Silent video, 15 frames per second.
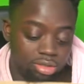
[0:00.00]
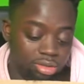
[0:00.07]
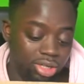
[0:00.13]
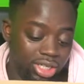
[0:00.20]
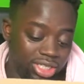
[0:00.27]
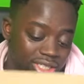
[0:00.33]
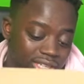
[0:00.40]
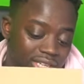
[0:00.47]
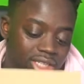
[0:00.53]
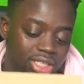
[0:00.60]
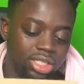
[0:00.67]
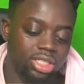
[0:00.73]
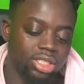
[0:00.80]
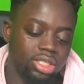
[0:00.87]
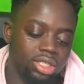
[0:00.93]
What is
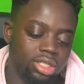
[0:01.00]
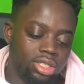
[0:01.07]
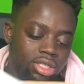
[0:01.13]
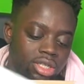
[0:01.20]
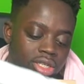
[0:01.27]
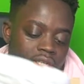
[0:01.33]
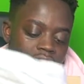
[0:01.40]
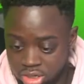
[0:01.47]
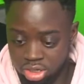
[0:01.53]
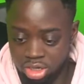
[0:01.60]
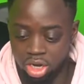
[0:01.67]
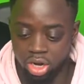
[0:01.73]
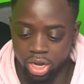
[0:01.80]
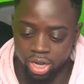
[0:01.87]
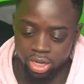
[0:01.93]
this?
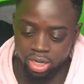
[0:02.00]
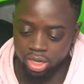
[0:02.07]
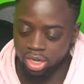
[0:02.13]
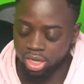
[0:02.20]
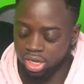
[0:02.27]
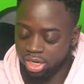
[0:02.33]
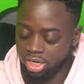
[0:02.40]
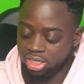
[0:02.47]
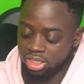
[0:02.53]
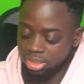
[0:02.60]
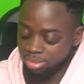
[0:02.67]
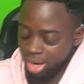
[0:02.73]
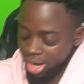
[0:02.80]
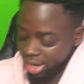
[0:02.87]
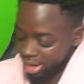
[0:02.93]
Okay, this is
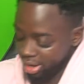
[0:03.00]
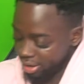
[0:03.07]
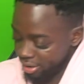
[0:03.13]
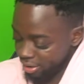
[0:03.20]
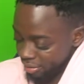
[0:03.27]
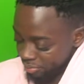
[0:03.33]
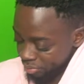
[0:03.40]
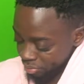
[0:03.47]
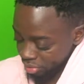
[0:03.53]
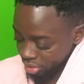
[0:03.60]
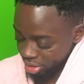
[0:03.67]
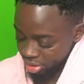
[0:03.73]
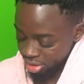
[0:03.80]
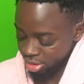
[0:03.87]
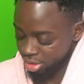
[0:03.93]
my
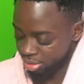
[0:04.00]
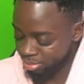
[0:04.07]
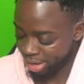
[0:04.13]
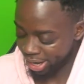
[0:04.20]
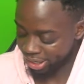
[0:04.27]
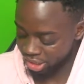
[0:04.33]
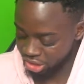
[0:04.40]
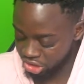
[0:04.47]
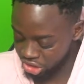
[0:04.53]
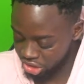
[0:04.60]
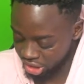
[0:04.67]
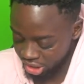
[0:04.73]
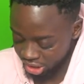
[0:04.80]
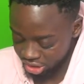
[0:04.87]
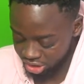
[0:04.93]
package
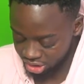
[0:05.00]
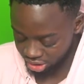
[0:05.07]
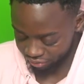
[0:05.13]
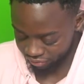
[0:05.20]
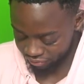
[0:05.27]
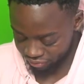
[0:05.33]
sending stuff.